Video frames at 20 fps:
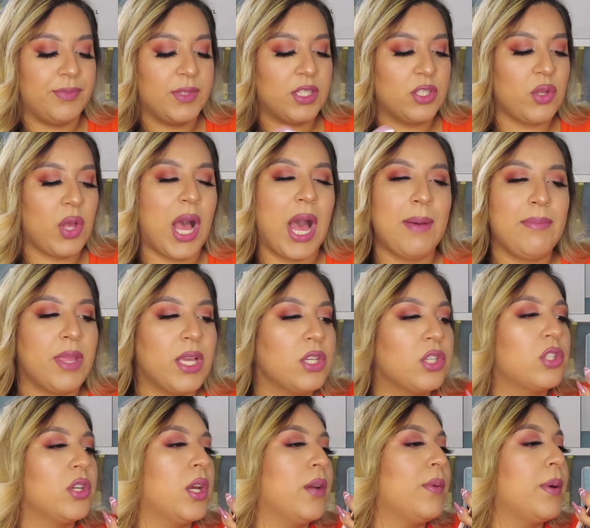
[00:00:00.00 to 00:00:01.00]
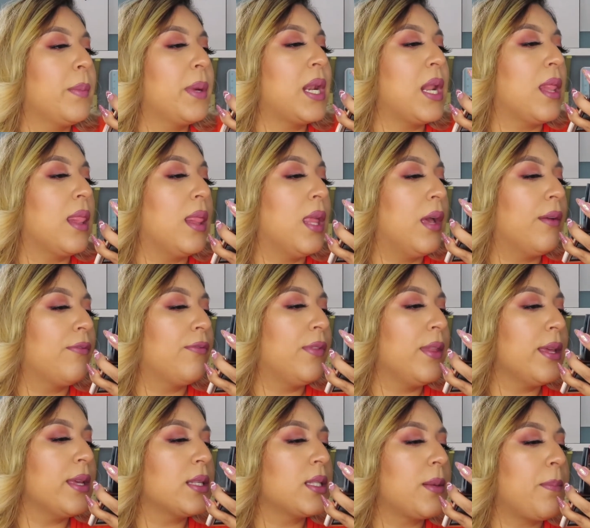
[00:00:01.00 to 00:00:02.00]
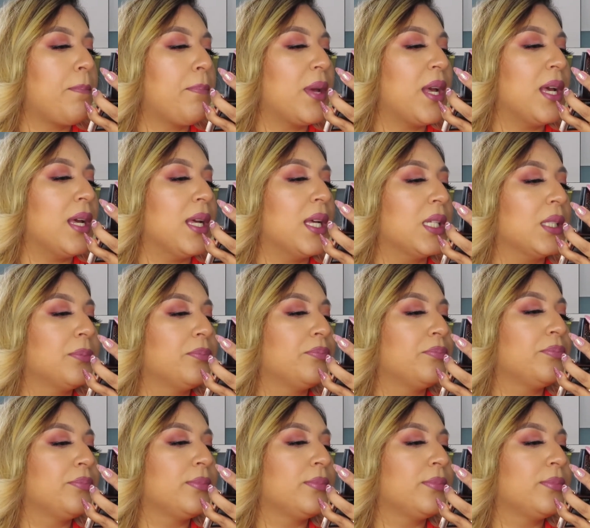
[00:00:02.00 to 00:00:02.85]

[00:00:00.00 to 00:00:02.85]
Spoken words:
So I'm not sure if I'm gonna love this, but